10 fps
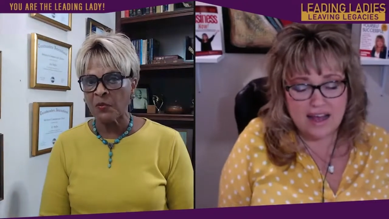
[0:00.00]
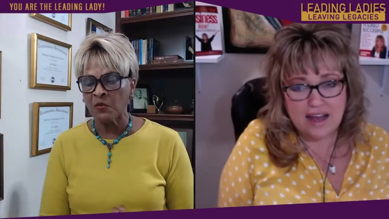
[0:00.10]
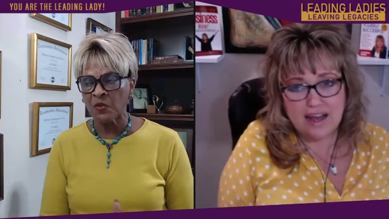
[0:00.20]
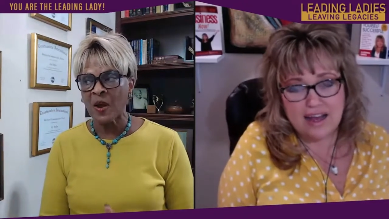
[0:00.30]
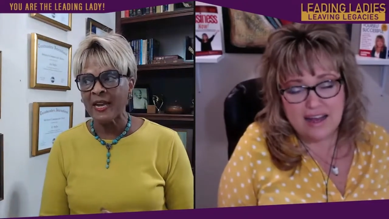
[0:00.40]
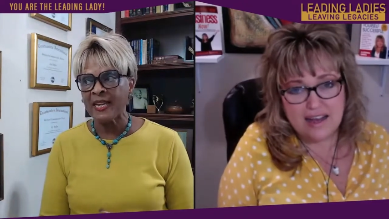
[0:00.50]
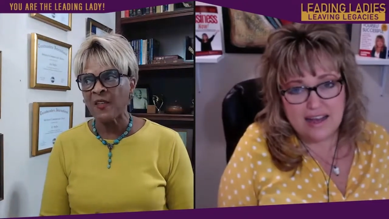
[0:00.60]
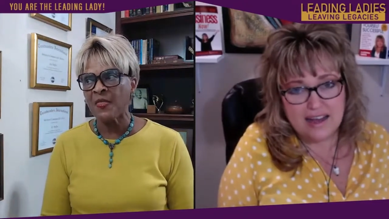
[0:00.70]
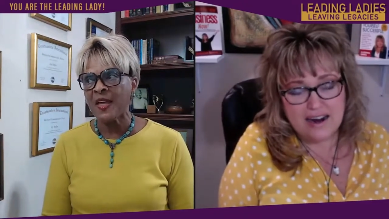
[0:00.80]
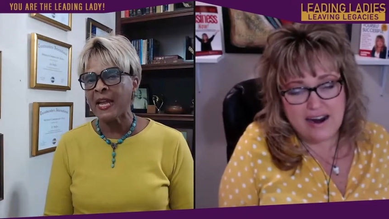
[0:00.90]
Speaker 1: with you. So I
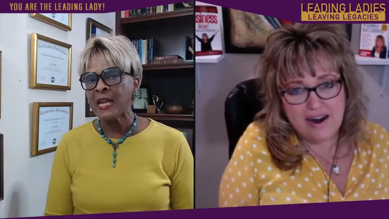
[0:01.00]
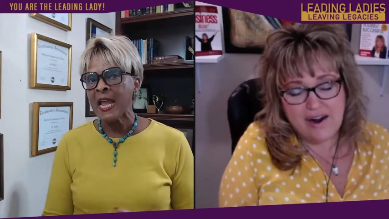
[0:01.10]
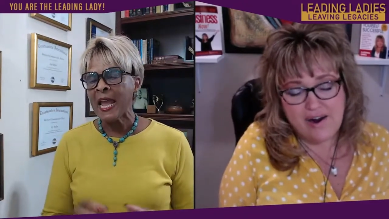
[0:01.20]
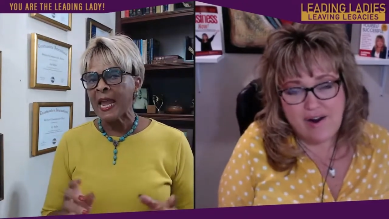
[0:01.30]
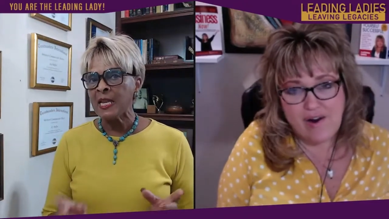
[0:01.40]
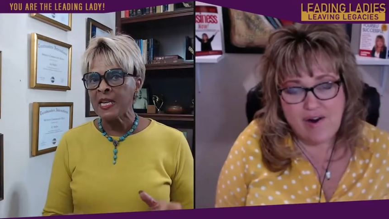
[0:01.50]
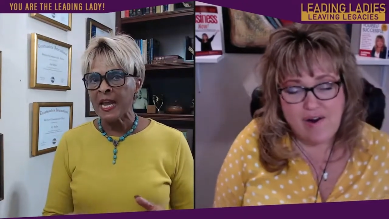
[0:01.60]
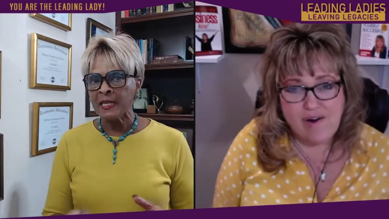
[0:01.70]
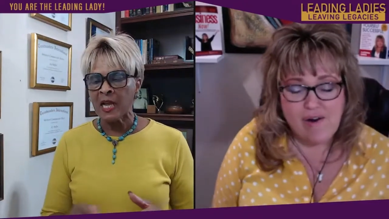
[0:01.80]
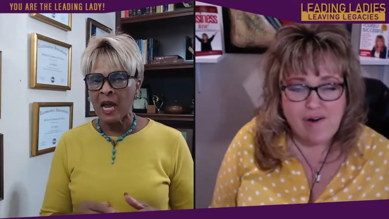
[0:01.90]
get that. And
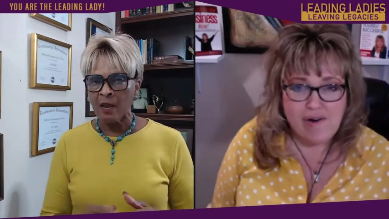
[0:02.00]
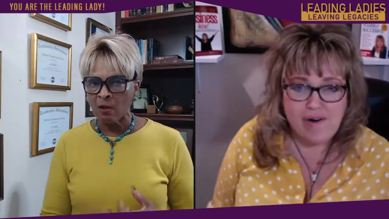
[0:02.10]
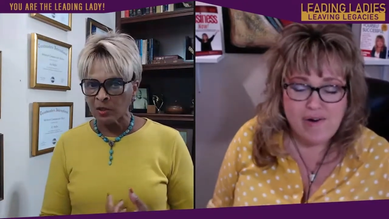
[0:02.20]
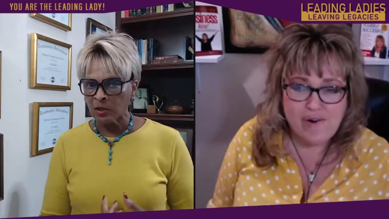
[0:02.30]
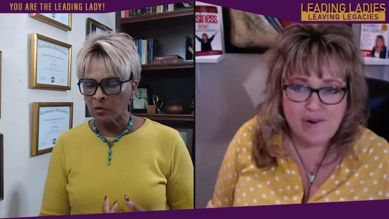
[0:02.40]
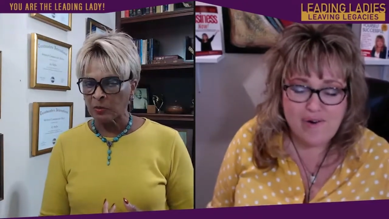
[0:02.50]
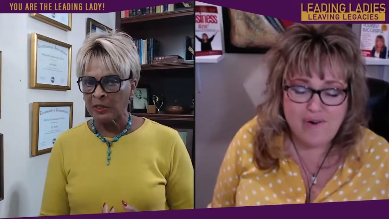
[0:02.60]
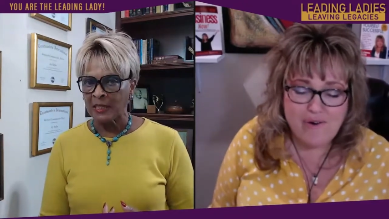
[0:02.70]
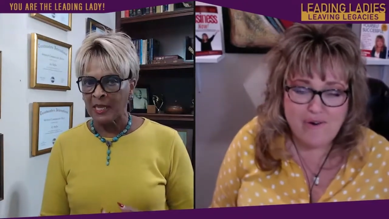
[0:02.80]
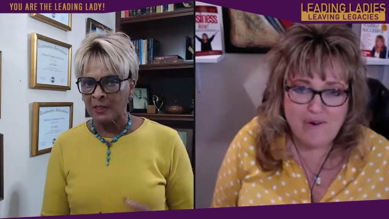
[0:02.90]
yet I also
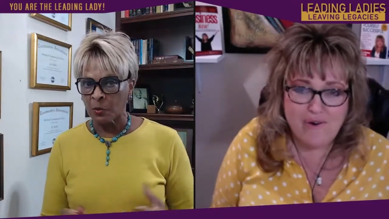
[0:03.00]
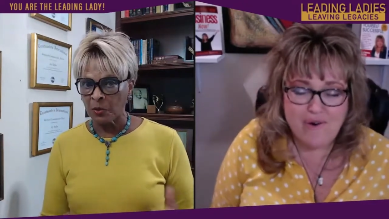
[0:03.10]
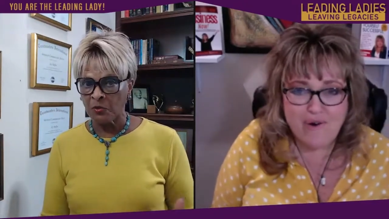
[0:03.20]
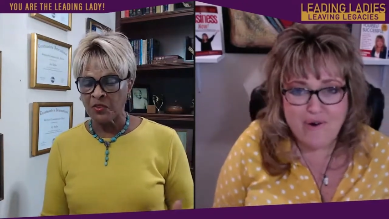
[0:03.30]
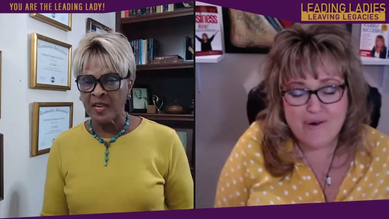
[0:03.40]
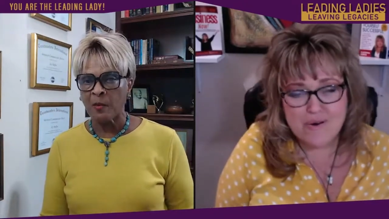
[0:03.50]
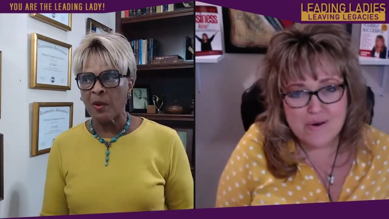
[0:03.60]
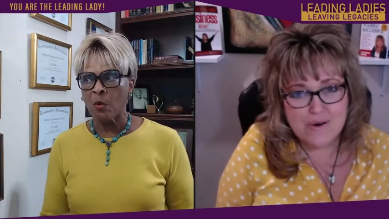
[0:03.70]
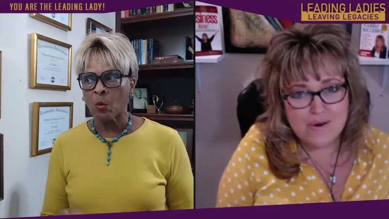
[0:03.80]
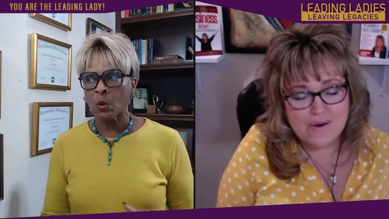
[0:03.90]
realize what you said
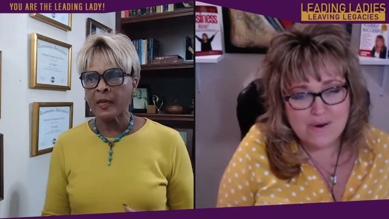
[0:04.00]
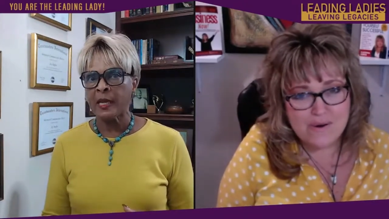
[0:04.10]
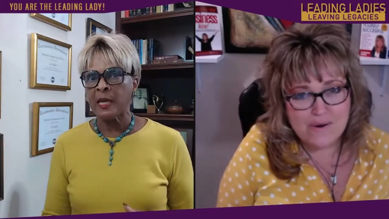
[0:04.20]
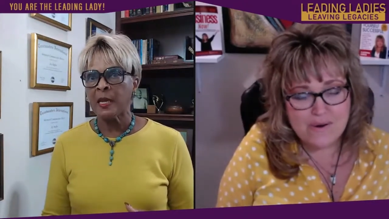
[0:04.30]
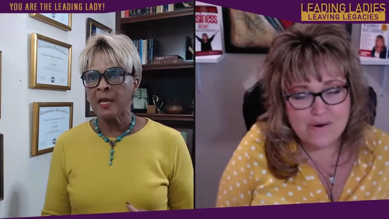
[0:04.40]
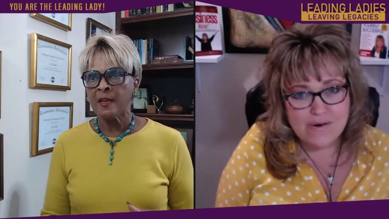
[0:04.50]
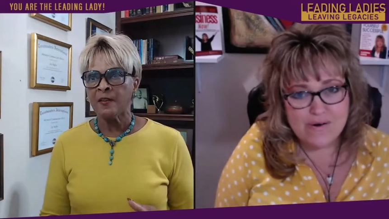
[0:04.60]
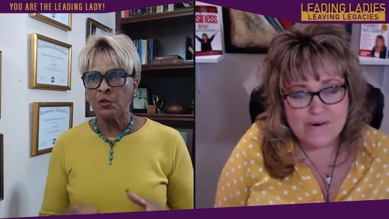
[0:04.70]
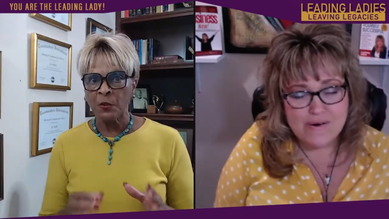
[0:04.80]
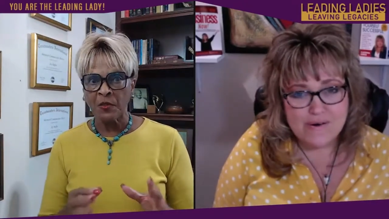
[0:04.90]
about working,
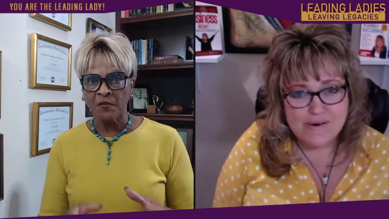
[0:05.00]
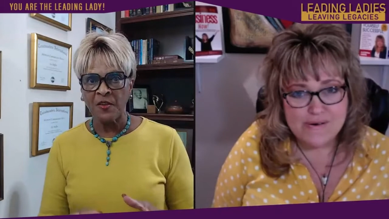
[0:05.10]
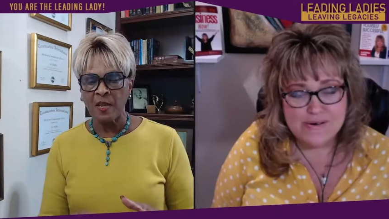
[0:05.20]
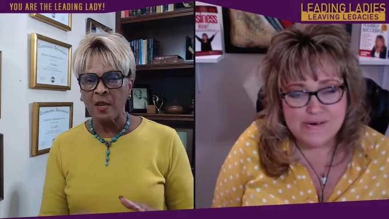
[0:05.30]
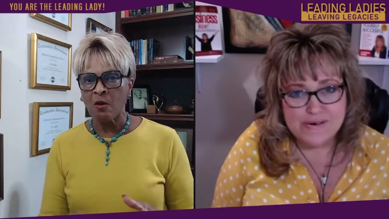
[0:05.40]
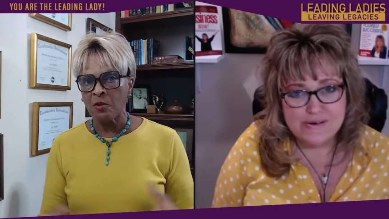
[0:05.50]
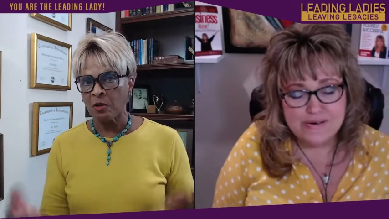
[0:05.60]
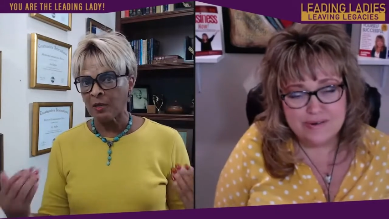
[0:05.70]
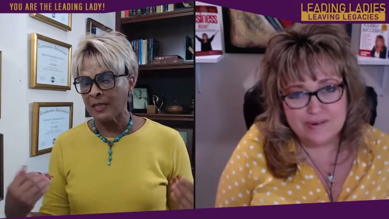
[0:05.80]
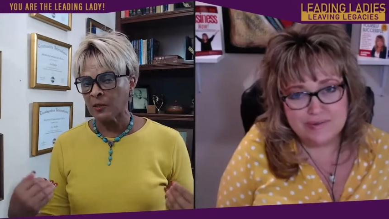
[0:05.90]
doing the video,
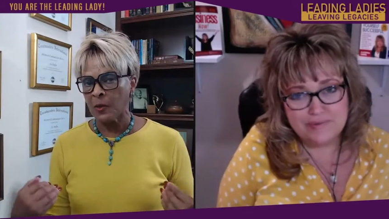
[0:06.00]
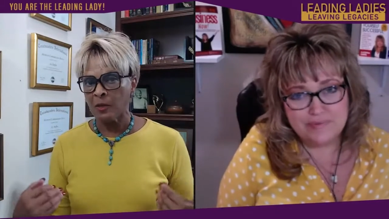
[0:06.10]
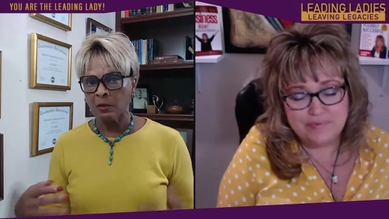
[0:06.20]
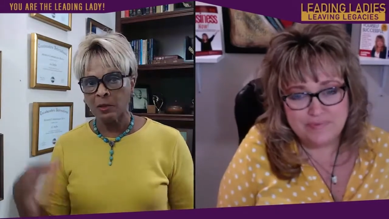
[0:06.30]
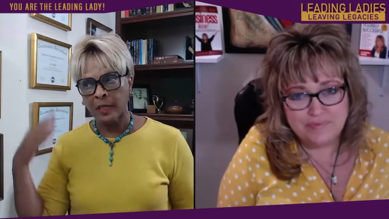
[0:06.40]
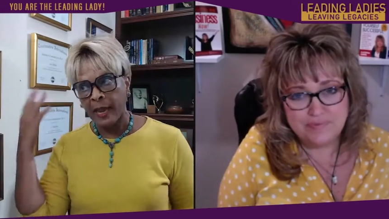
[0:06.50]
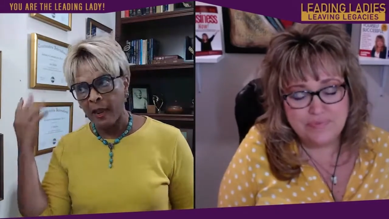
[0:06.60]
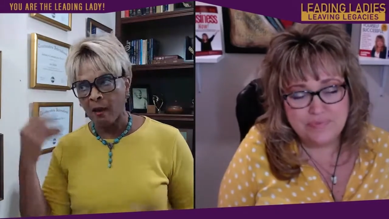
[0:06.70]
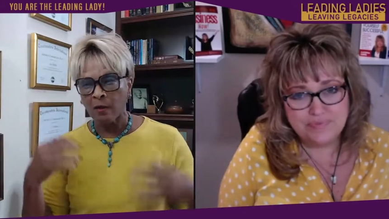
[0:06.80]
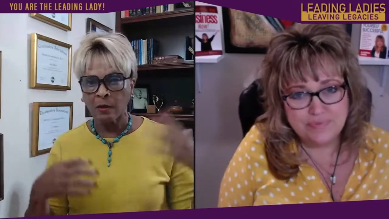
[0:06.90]
you know, like the way you look, the
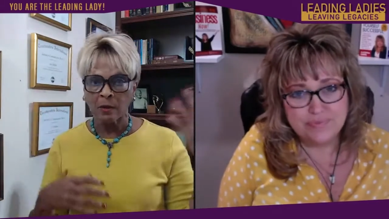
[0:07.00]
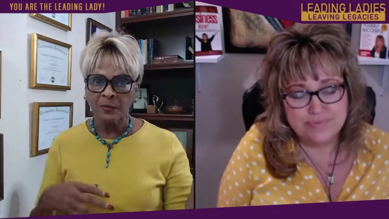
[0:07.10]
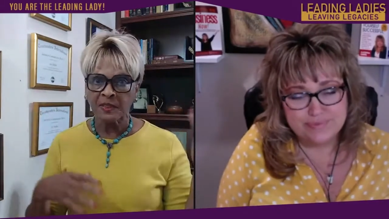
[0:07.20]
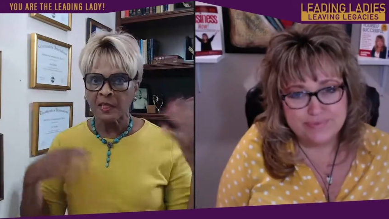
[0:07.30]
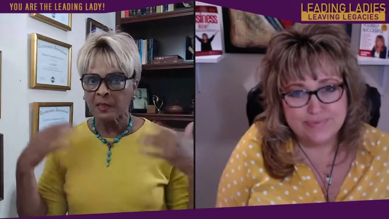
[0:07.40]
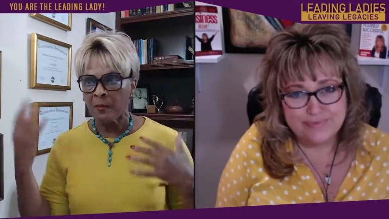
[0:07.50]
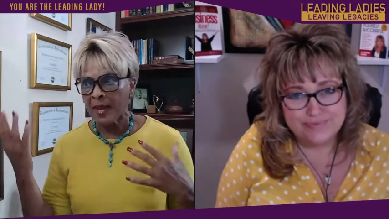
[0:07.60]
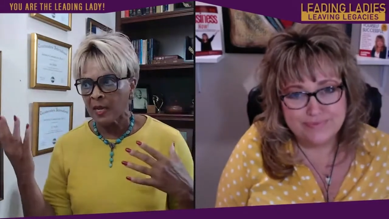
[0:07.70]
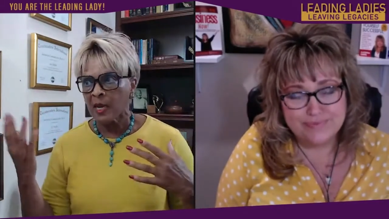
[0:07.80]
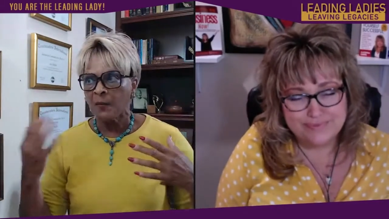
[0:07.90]
hair, the lipstick, the
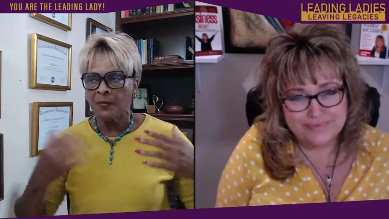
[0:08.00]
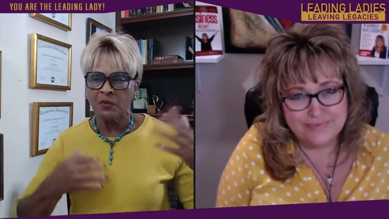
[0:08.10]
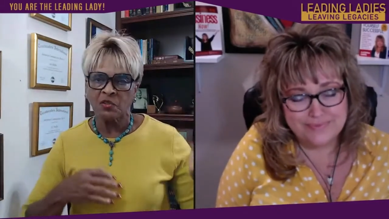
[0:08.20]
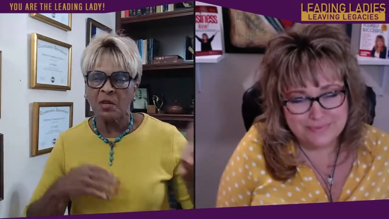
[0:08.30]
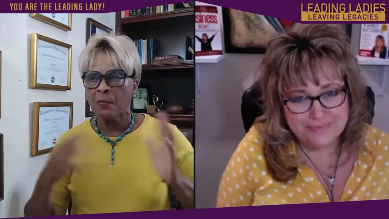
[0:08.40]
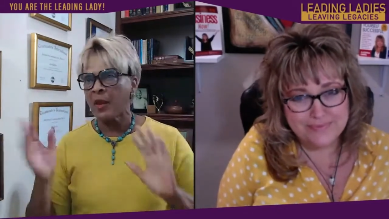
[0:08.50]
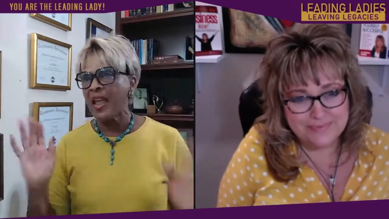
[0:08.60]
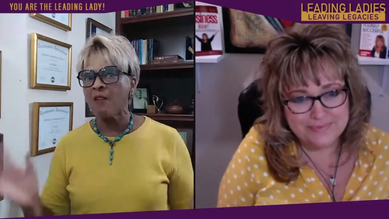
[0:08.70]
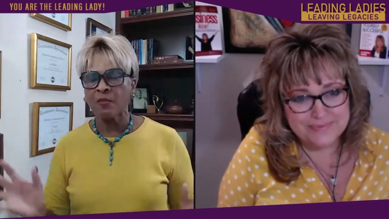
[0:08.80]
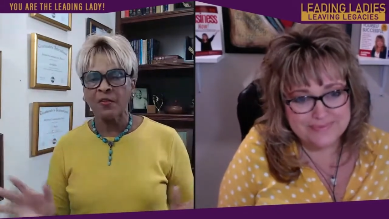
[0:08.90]
makeup, the, stuff, the
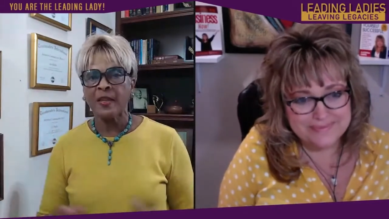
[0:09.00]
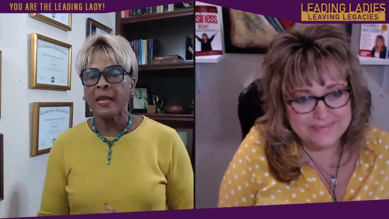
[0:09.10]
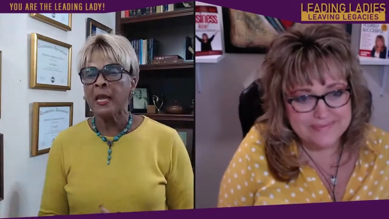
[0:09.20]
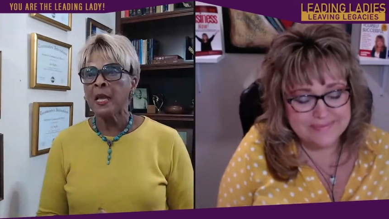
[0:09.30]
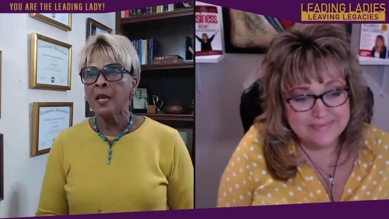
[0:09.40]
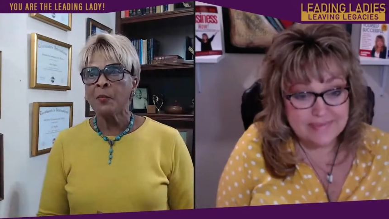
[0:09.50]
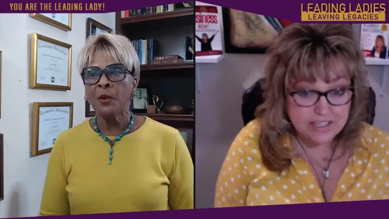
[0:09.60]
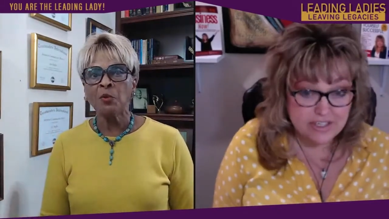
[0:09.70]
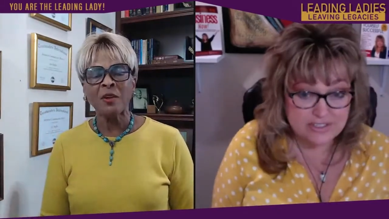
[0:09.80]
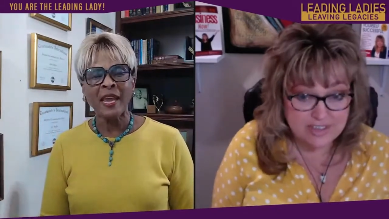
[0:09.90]
everything. It's
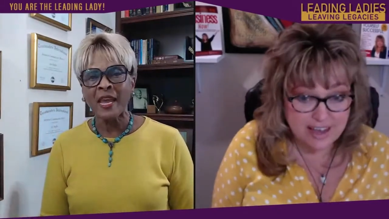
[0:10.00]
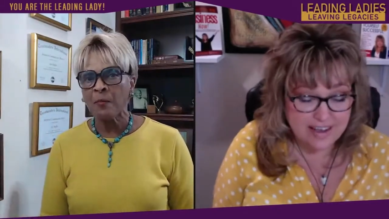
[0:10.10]
but your you,